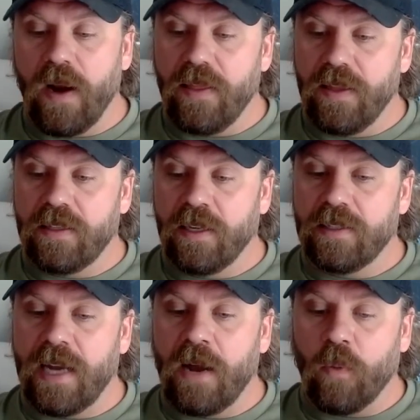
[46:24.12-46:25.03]
write these
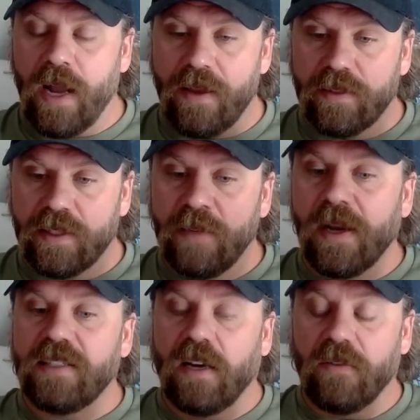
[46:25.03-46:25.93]
things down when I see
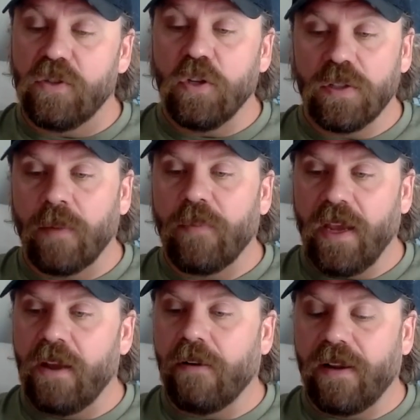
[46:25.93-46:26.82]
myself do
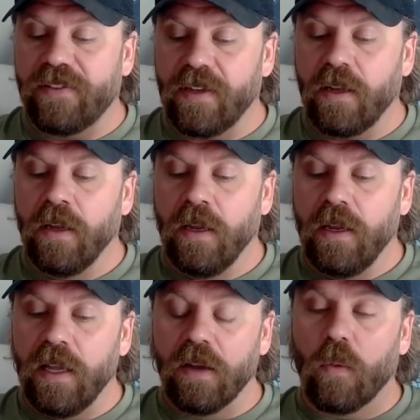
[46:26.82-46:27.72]
something interesting,
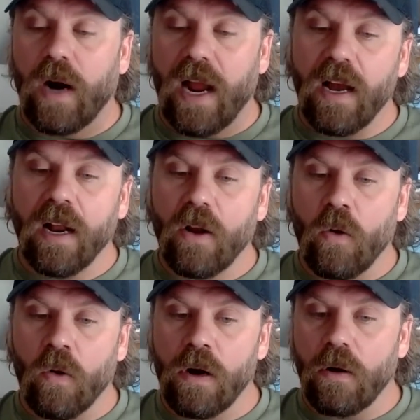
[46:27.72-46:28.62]
either where I cut a
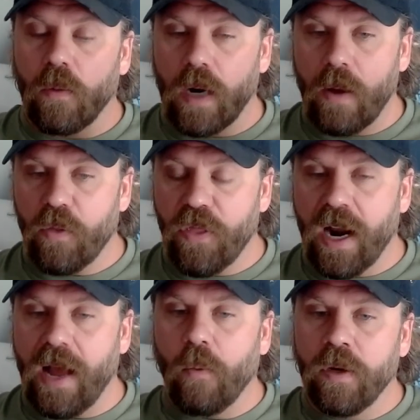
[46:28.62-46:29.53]
corner where I
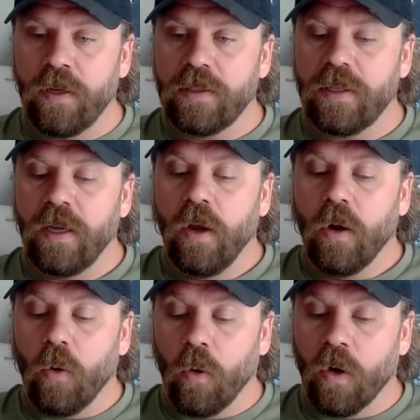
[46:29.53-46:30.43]
thought I wouldn't,
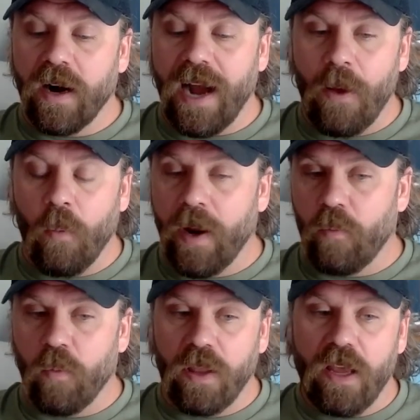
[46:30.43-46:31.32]
or I went
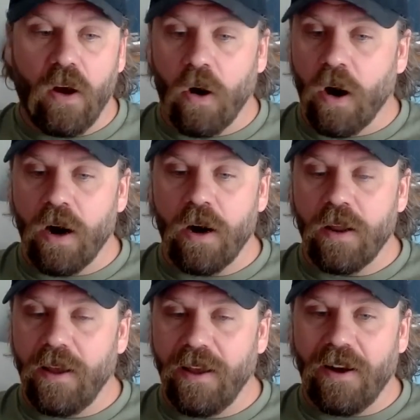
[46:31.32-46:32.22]
really hard
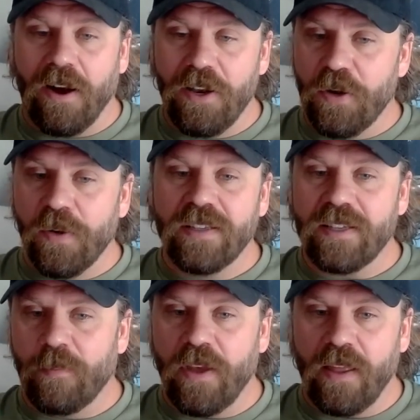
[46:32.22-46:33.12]
on doing
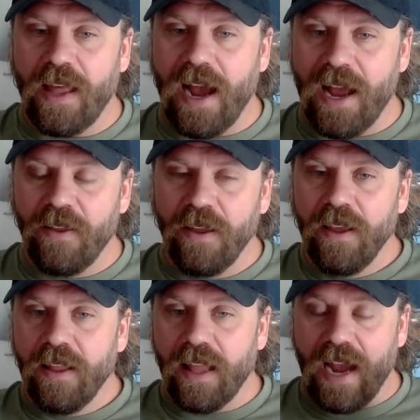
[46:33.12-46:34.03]
something that I
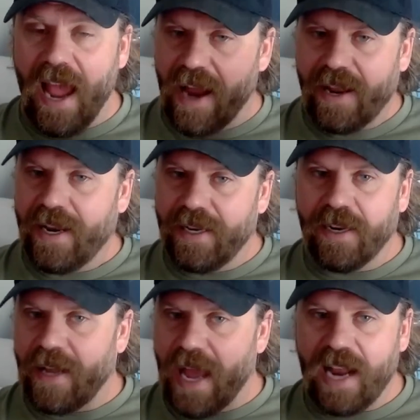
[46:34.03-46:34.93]
had to get it
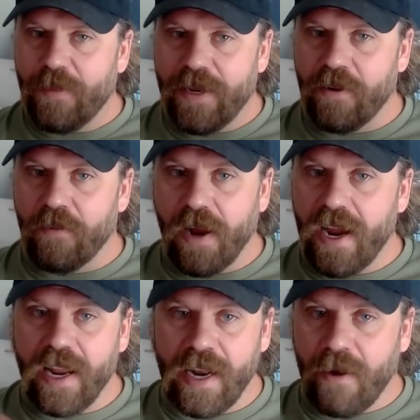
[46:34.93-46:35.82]
done. It had to be done
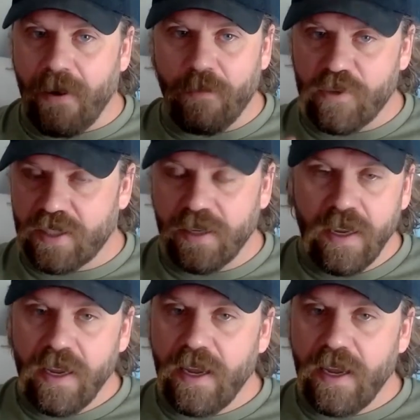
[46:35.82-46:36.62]
right. And now I'm just,